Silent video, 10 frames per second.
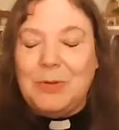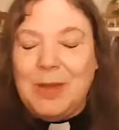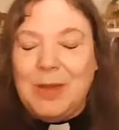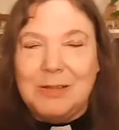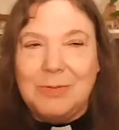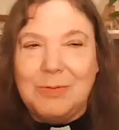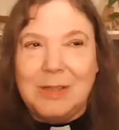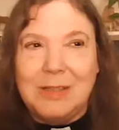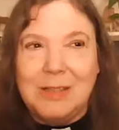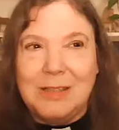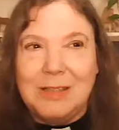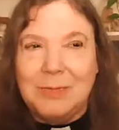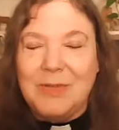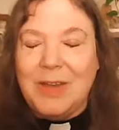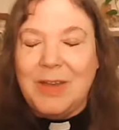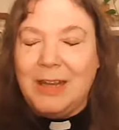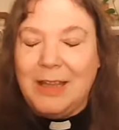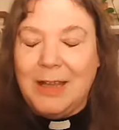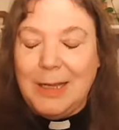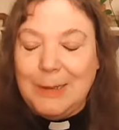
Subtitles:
ways since we've had